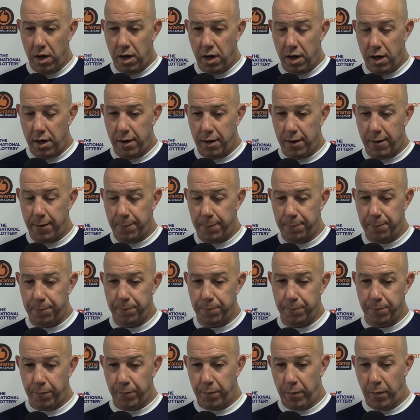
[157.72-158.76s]

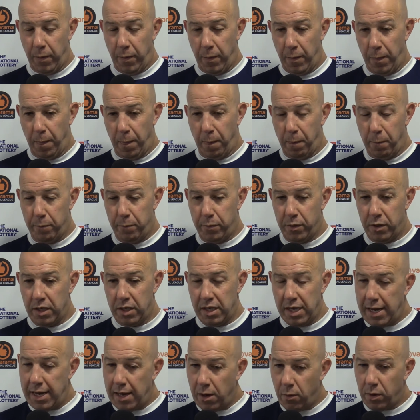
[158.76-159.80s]
But
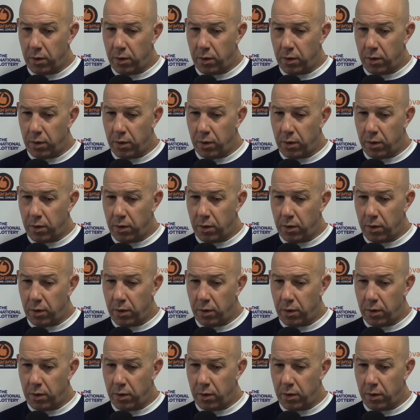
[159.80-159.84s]
yeah,